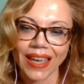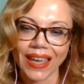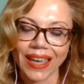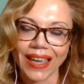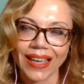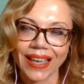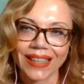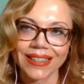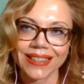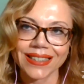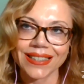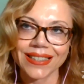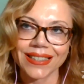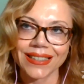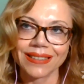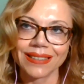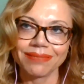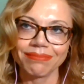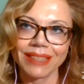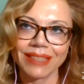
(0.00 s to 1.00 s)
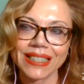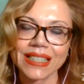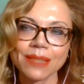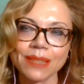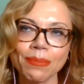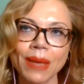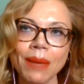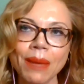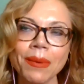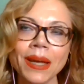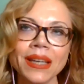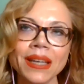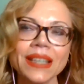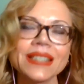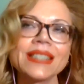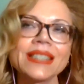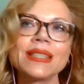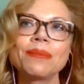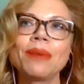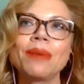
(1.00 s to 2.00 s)
And it's
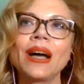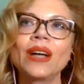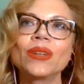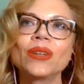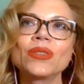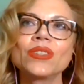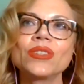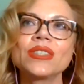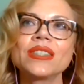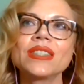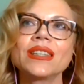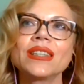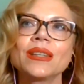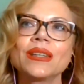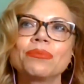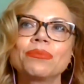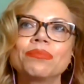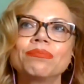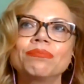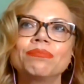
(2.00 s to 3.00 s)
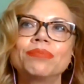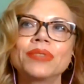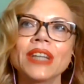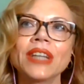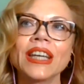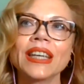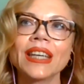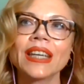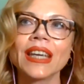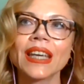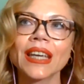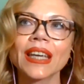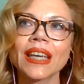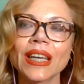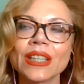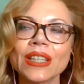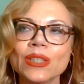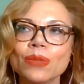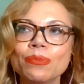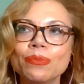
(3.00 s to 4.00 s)
about bringing
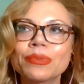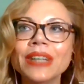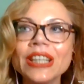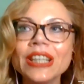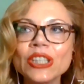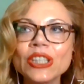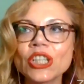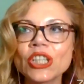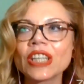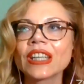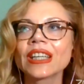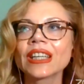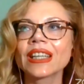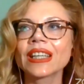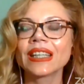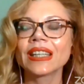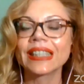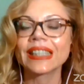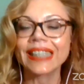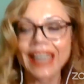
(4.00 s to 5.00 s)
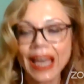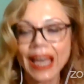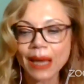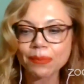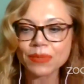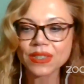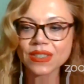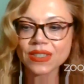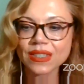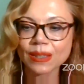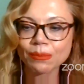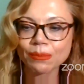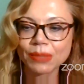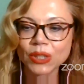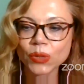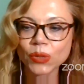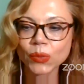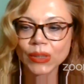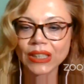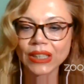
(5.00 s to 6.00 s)
and bridging gaps
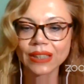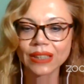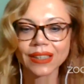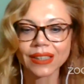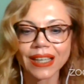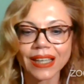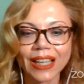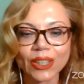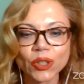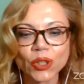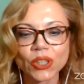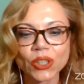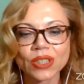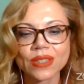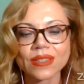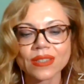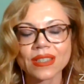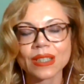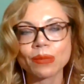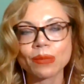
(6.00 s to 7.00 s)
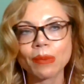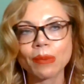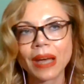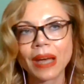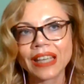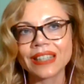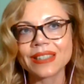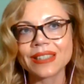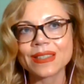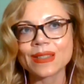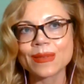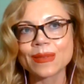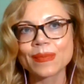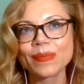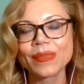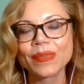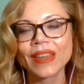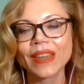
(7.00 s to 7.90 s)
between cultures and minds.